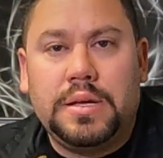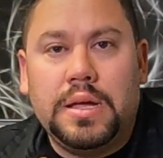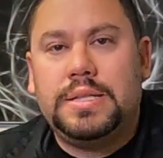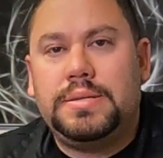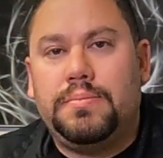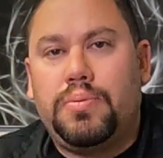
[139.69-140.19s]

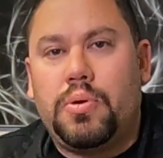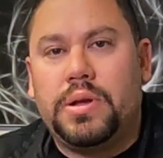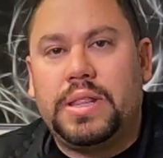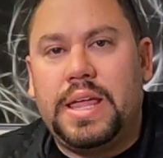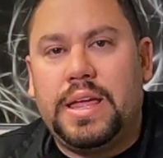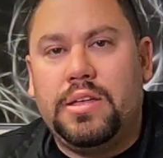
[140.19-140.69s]
It's
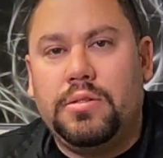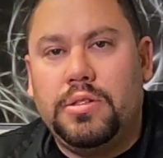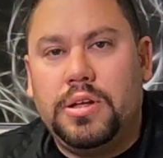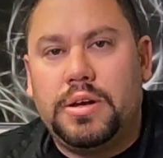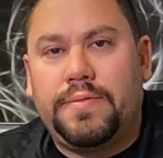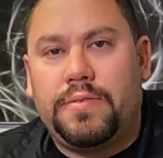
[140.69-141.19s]
important that you
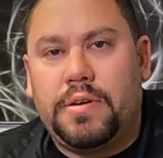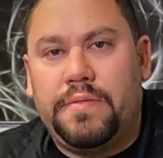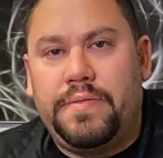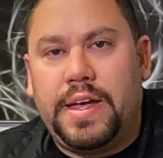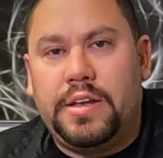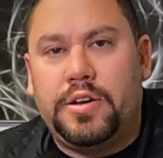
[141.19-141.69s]
look for a
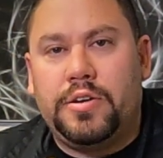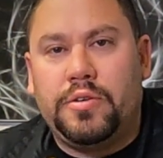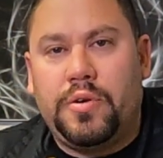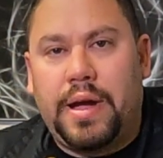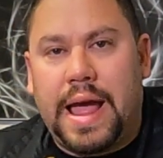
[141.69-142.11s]
vendor who